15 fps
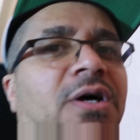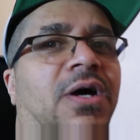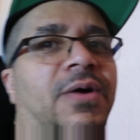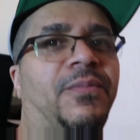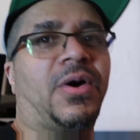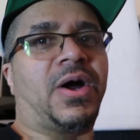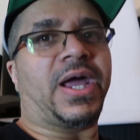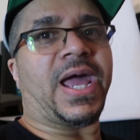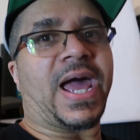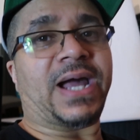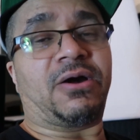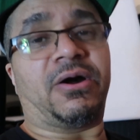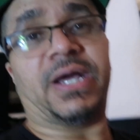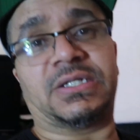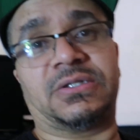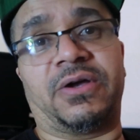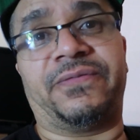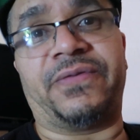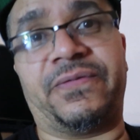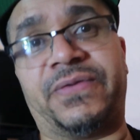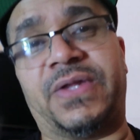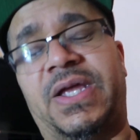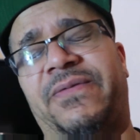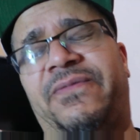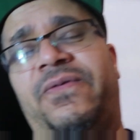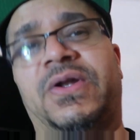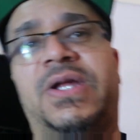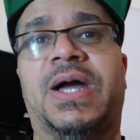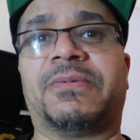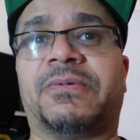uh, my Akai S nine fifty
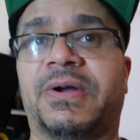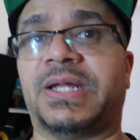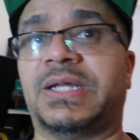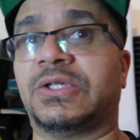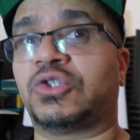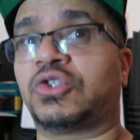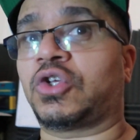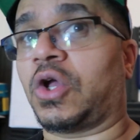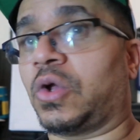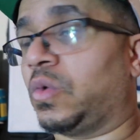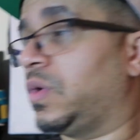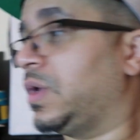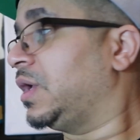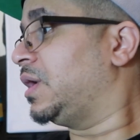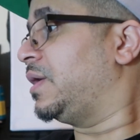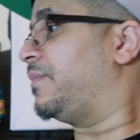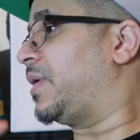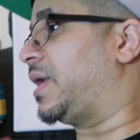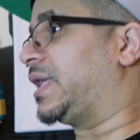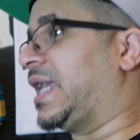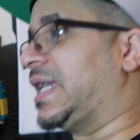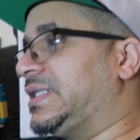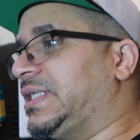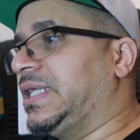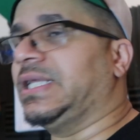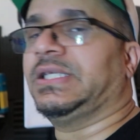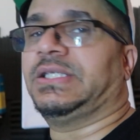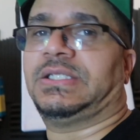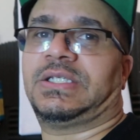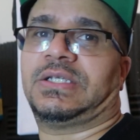fully upgraded. So my guess
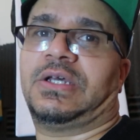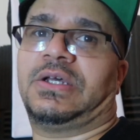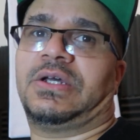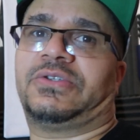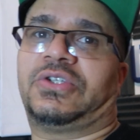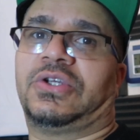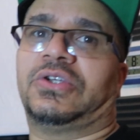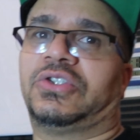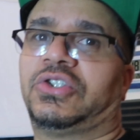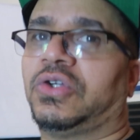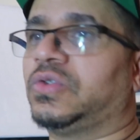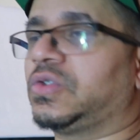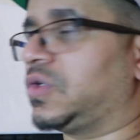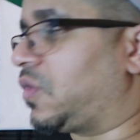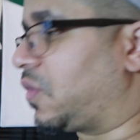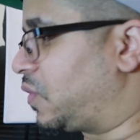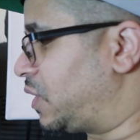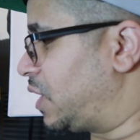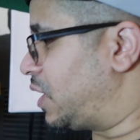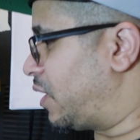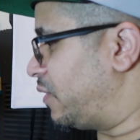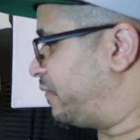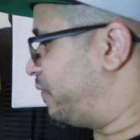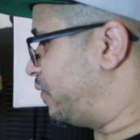is uh, certain tunes are not gonna load